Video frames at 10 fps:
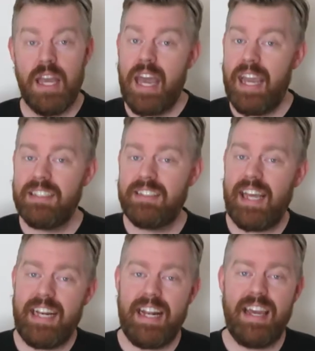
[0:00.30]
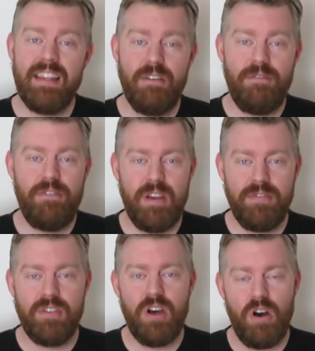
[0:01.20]
It's Saturday the
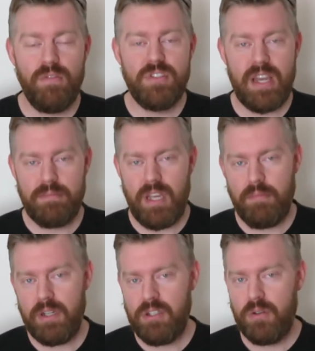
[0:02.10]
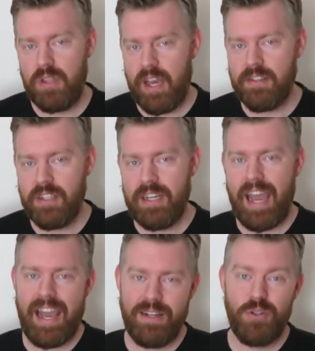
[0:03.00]
5th of September
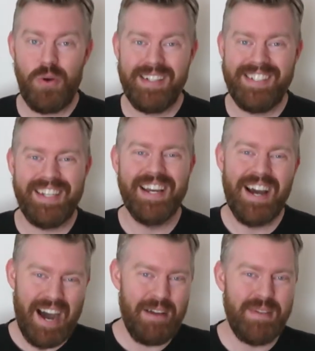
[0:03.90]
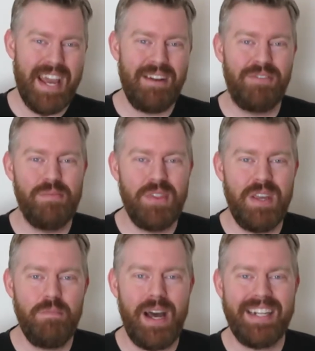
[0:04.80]
2020. I'm Dan from
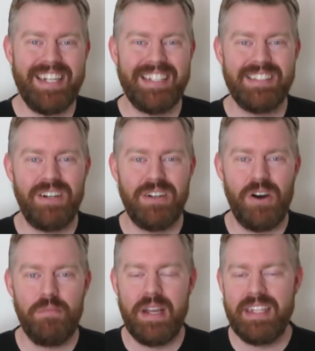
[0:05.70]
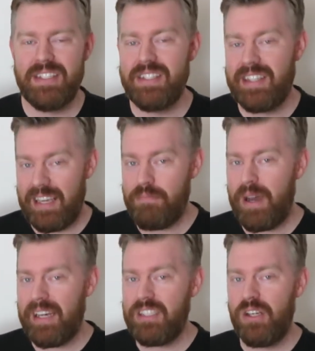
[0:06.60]
themeparknut.com and this is Theme
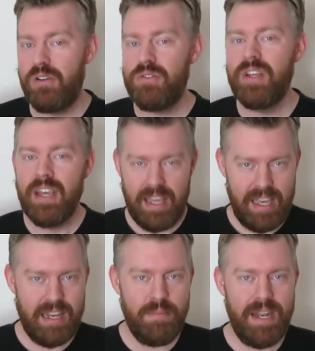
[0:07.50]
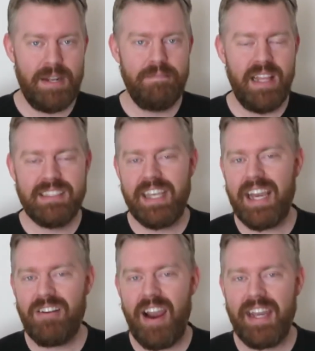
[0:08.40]
Park News in a minute. Let's
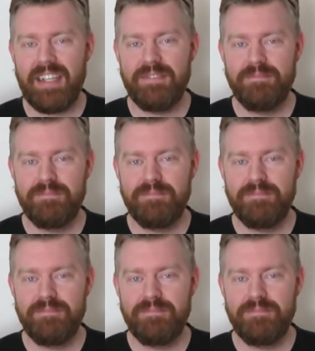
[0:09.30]
get cracking.